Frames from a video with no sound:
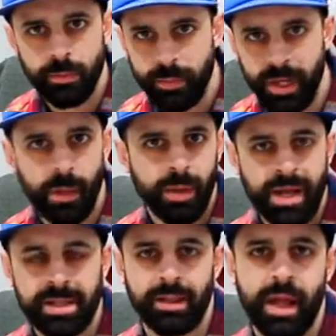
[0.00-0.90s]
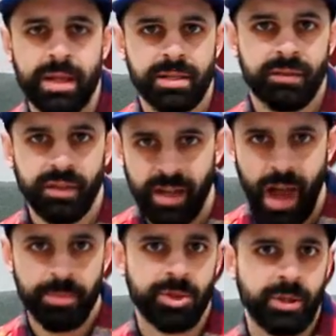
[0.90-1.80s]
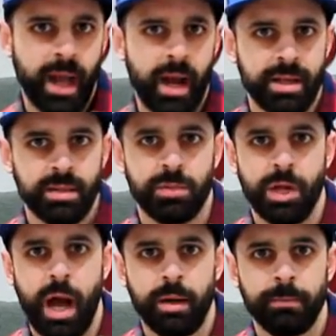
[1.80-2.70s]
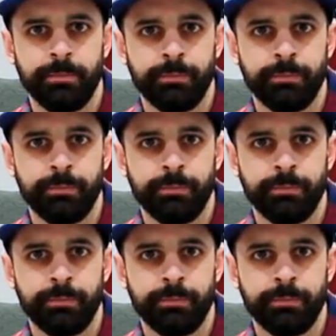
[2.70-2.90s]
become less and less of capturing that awesome shot.